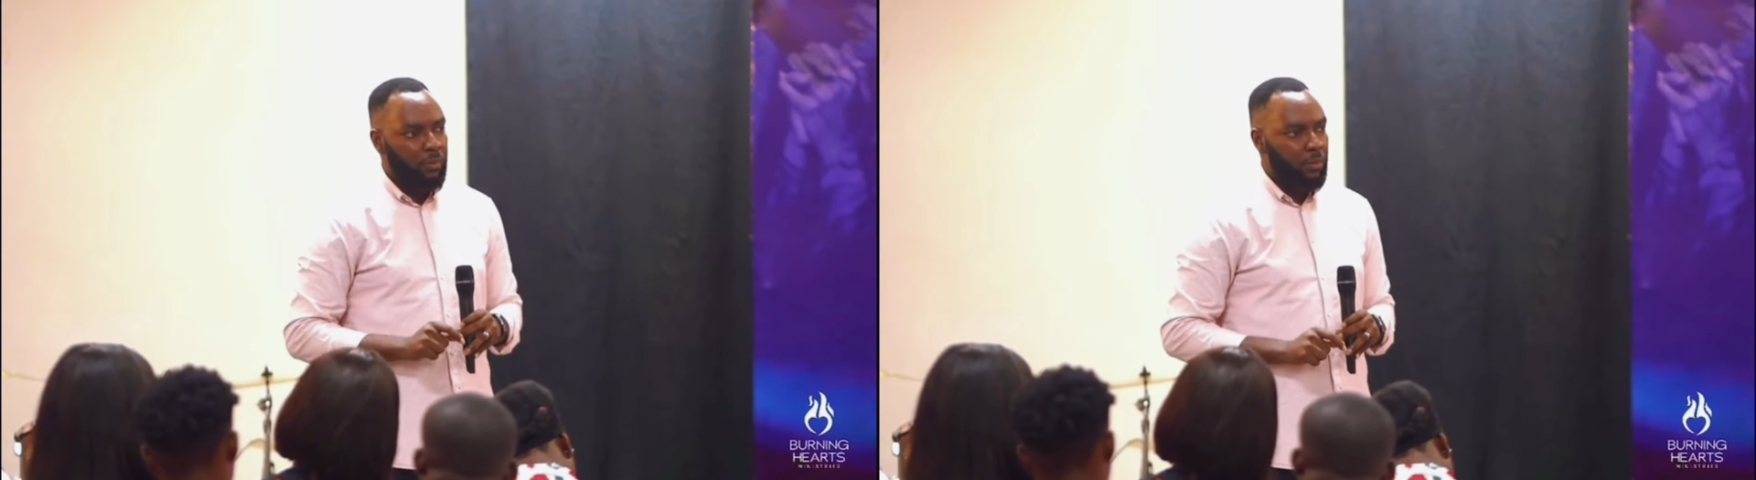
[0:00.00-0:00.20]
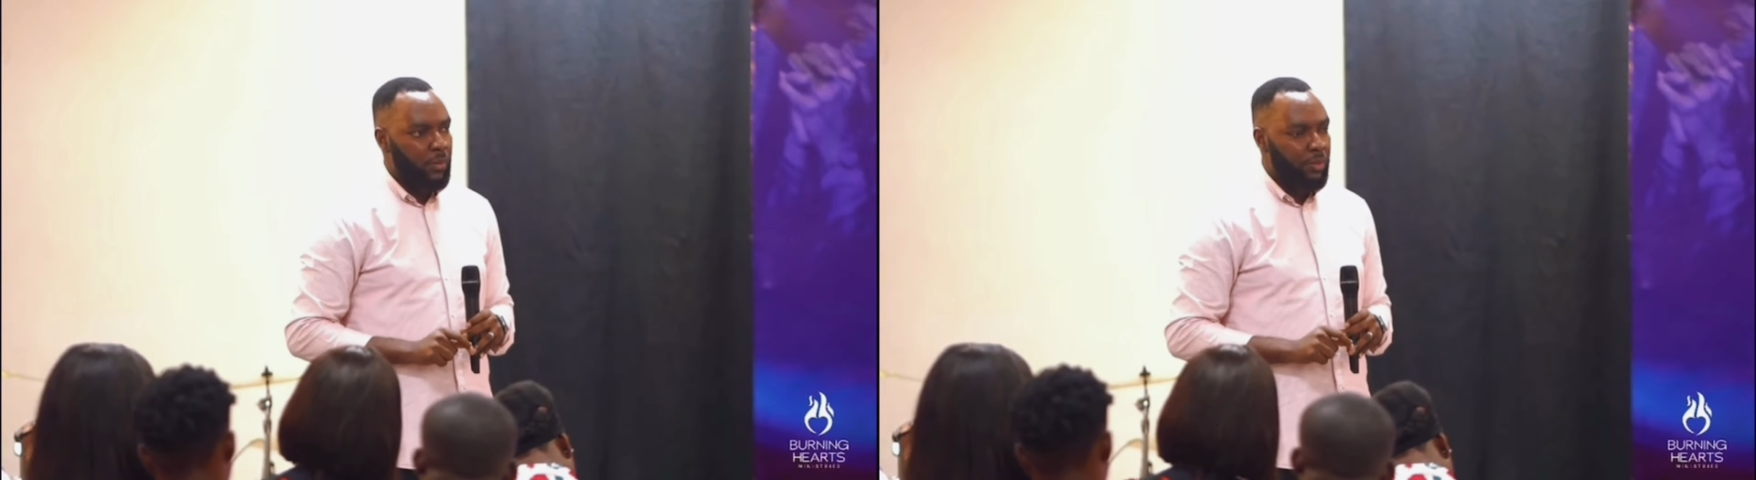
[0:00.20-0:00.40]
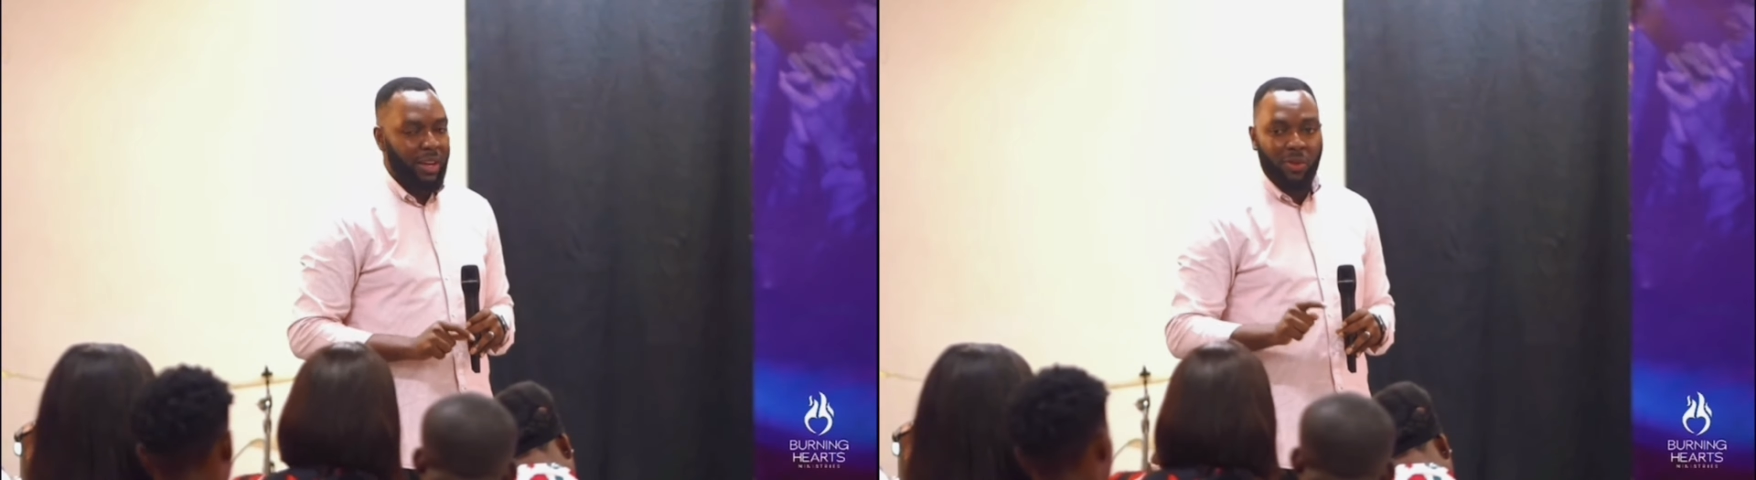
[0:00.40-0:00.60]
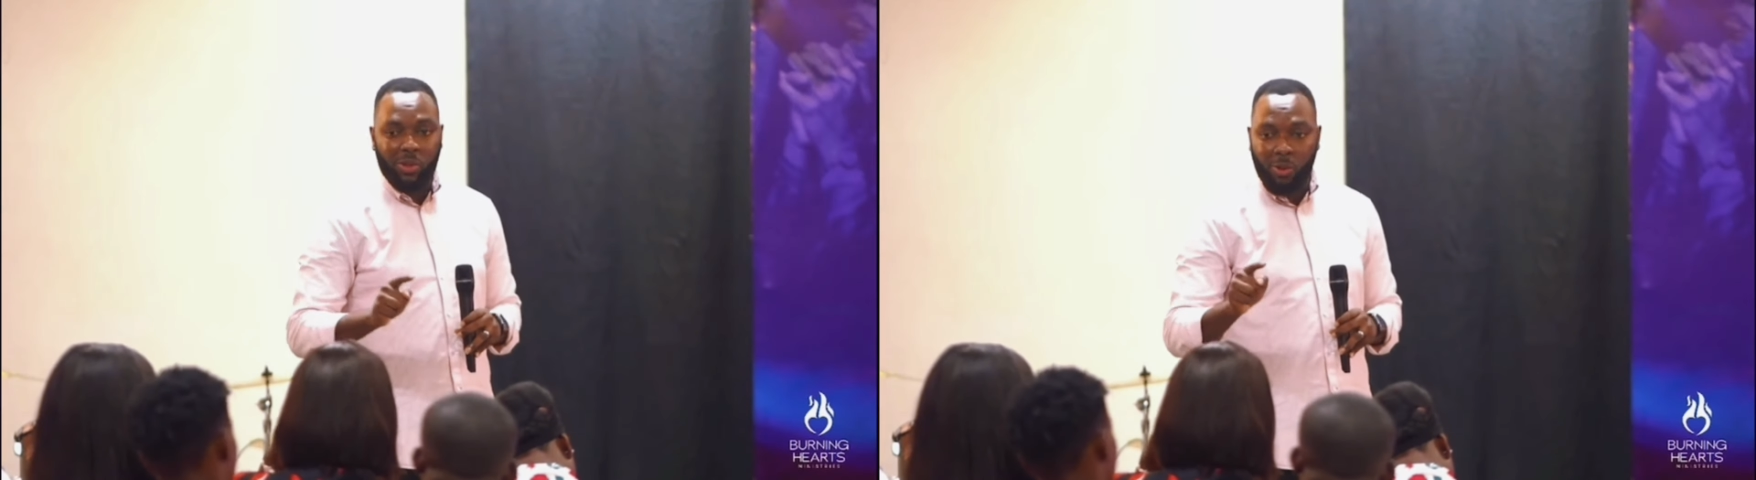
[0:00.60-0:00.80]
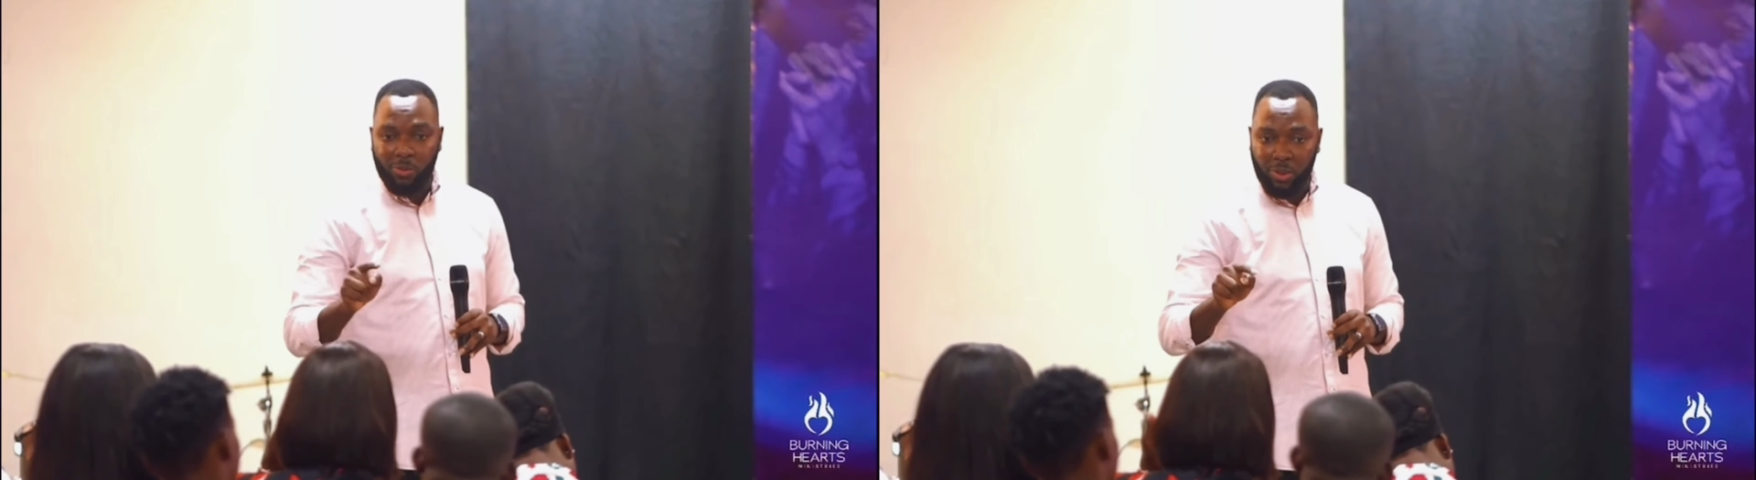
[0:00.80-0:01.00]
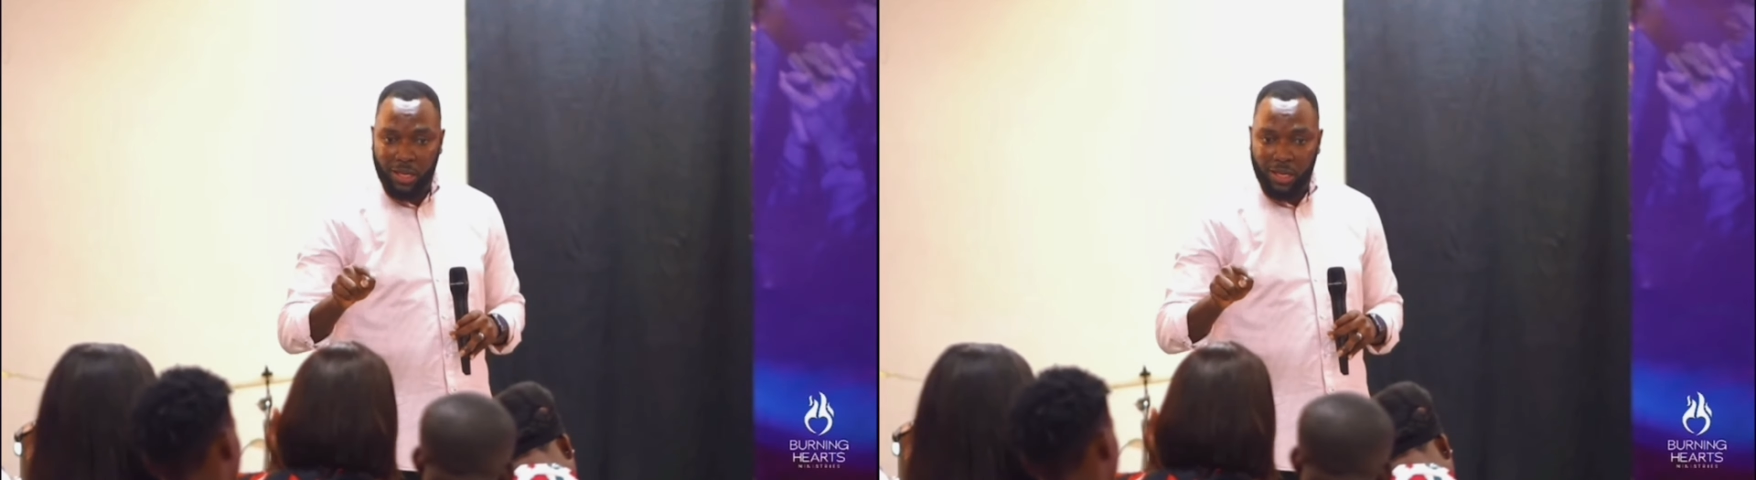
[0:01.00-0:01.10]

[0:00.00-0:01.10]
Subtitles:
if you have not come to that